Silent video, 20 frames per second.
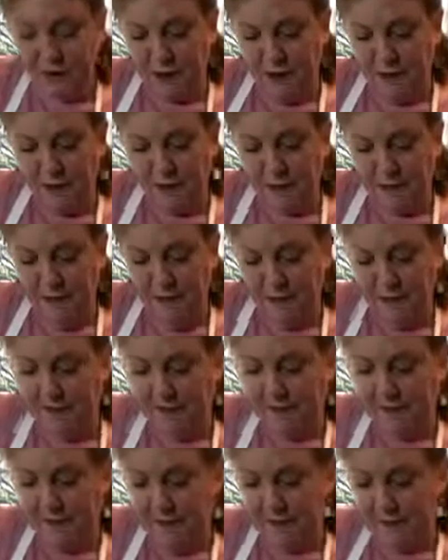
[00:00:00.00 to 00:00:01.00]
top,
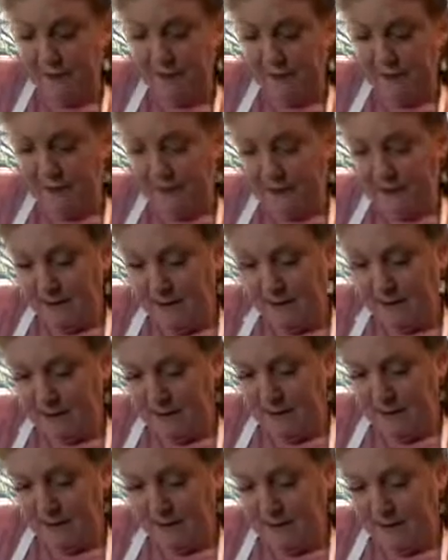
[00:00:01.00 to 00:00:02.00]

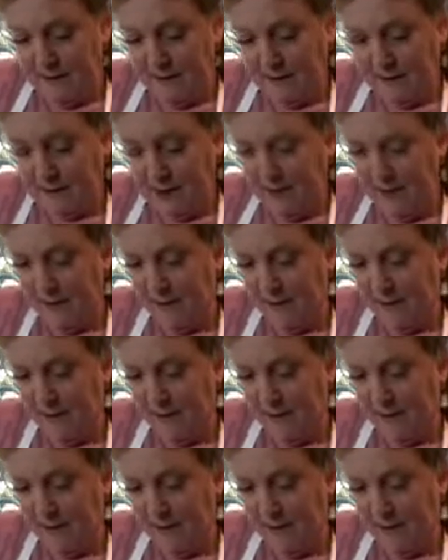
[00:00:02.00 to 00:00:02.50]
like that.